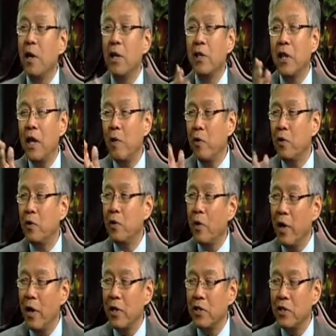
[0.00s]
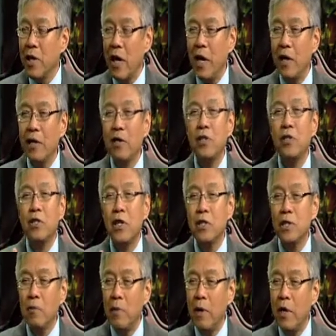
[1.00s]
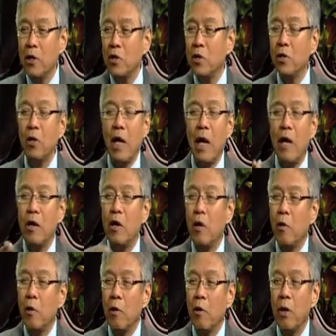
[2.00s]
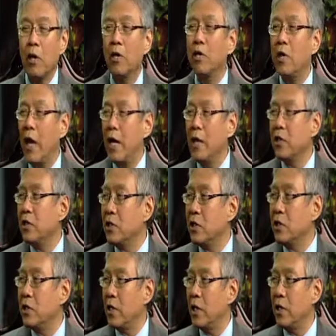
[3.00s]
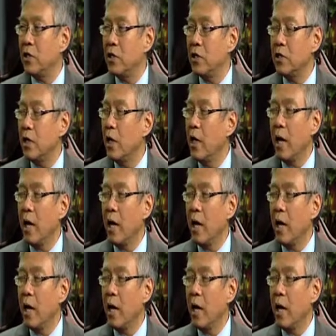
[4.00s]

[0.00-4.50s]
They went to Ellis Island just to make sure they had no contagious diseases.